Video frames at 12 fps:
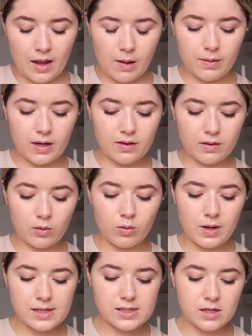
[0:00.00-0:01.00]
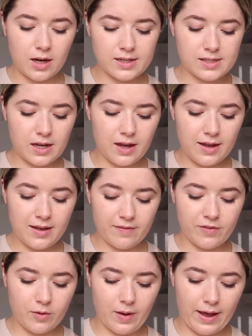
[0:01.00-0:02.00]
I mean, it's always nicer
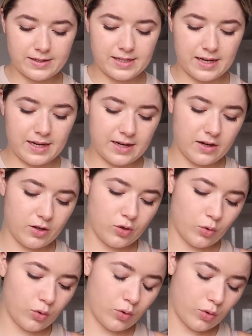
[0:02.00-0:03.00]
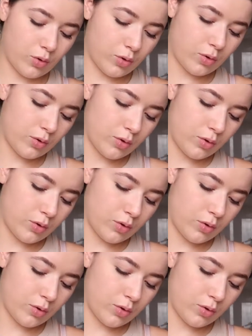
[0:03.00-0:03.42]
if you add in your